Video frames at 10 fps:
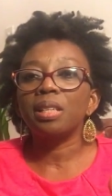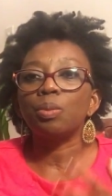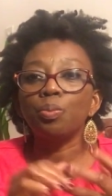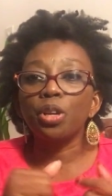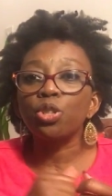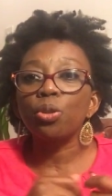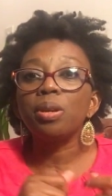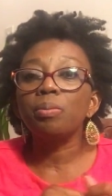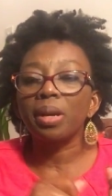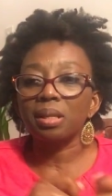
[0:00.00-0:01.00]
is
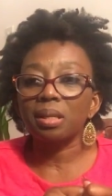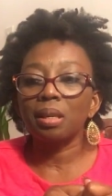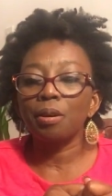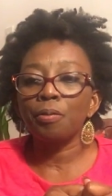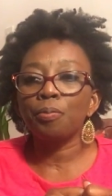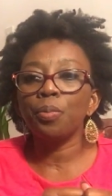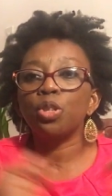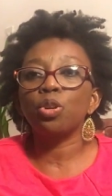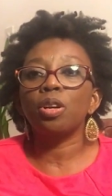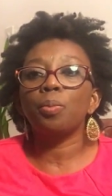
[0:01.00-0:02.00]
measuring myself,
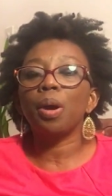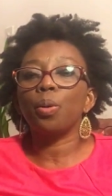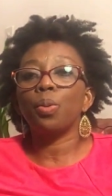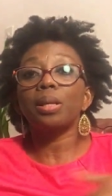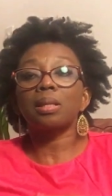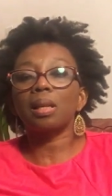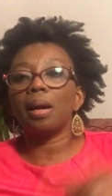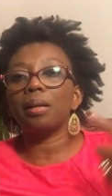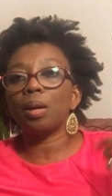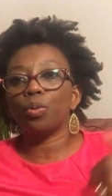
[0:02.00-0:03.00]
measuring my
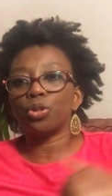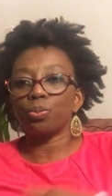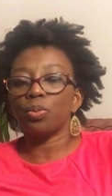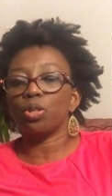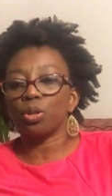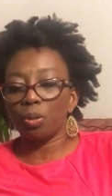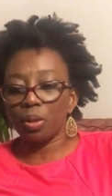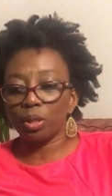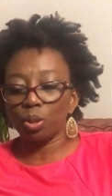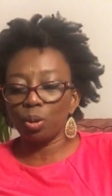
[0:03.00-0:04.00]
waistline, and measuring
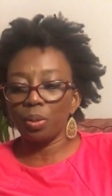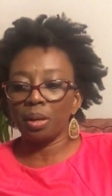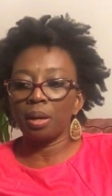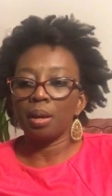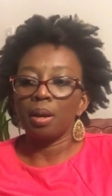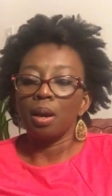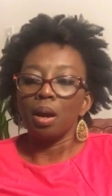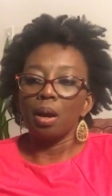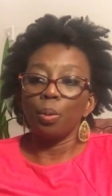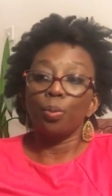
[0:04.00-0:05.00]
my tummy,
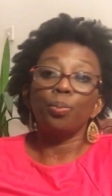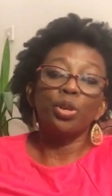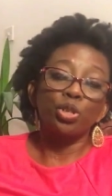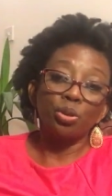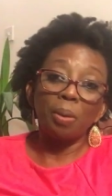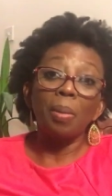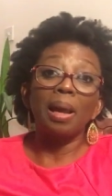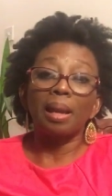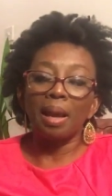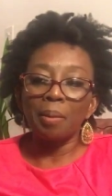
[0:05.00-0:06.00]
and measuring my
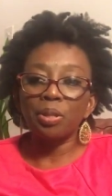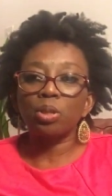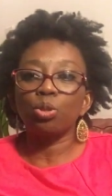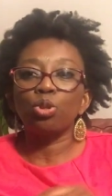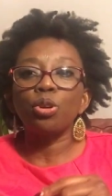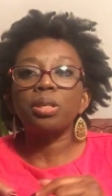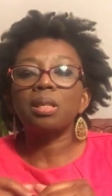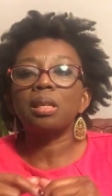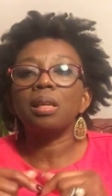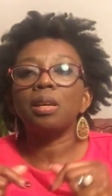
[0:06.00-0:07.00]
laps to just
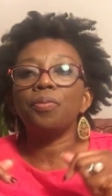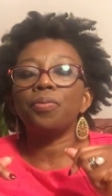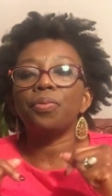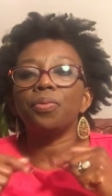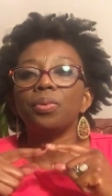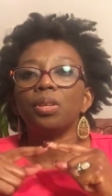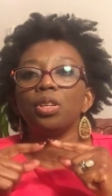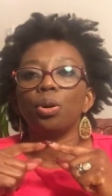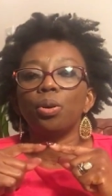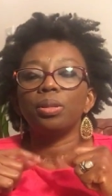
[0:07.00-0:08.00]
see if,
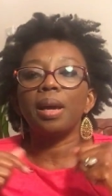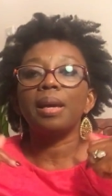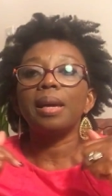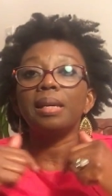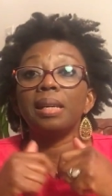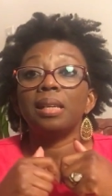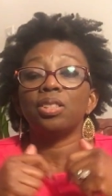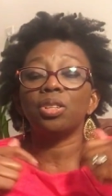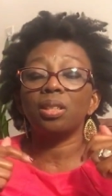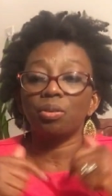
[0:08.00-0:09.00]
there are any
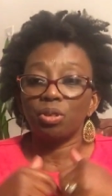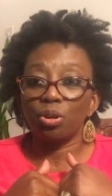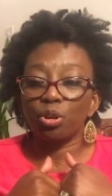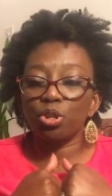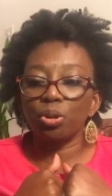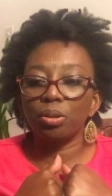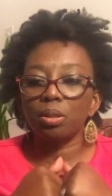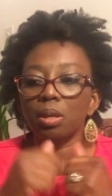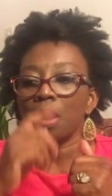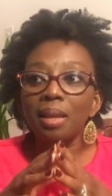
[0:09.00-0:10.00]
inches and
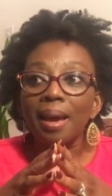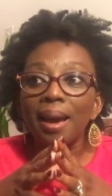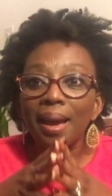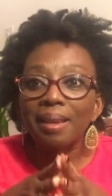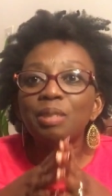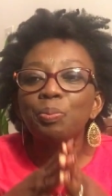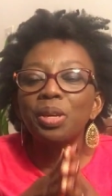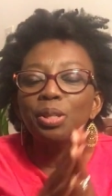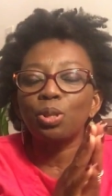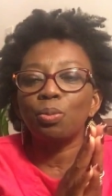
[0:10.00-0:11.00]
reductions. There has
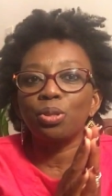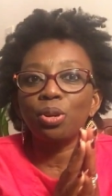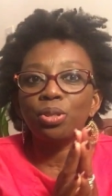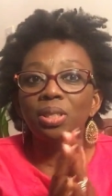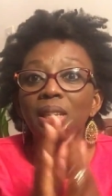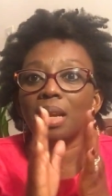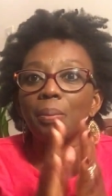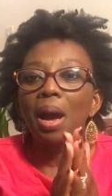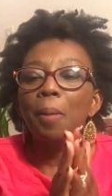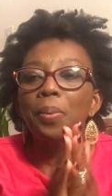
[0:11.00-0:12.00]
been some reductions and I'm
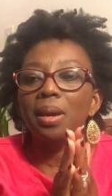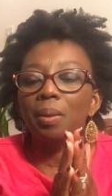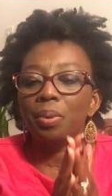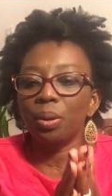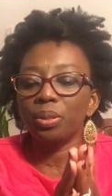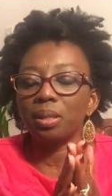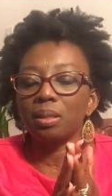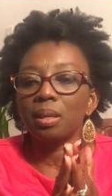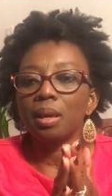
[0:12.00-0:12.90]
happy about it.